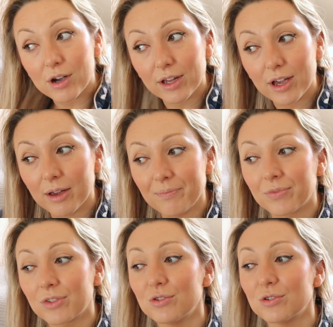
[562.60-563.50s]
my
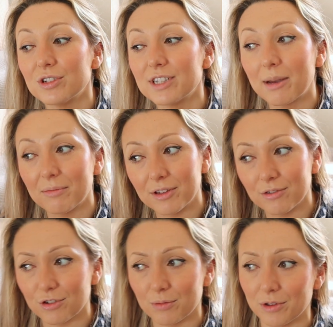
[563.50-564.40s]
um, daughter
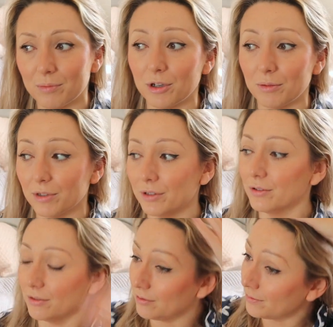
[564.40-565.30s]
Tamsin's room at the
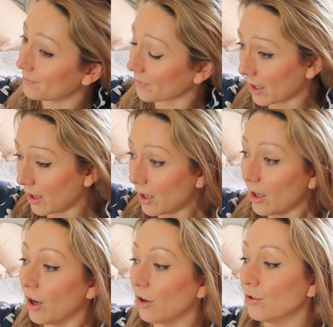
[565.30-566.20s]
moment.
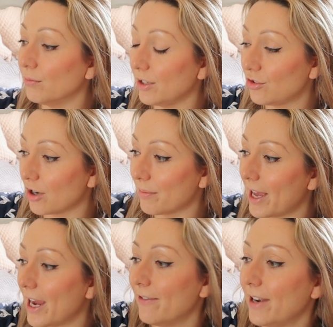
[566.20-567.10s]
I normally dry my
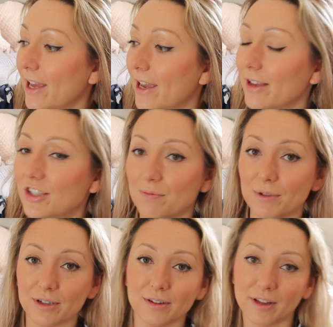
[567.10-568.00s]
hair in here just
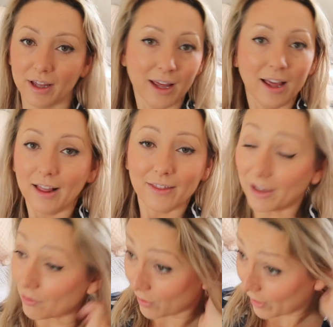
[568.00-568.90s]
because
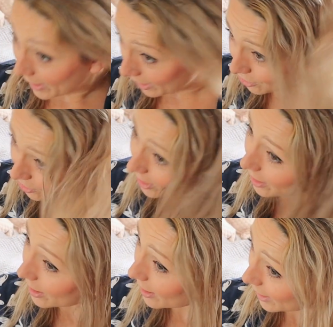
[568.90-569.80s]
that's where the
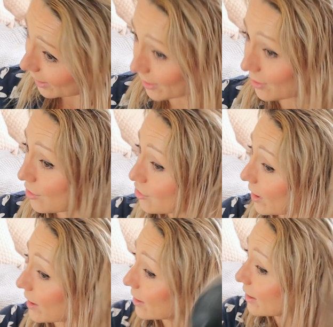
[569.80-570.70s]
hairdryer and
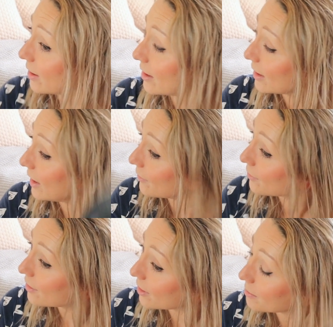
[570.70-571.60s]
straightener
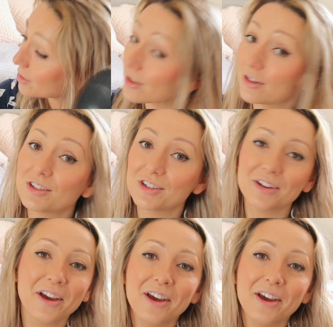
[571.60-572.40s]
lives. So I'm just going to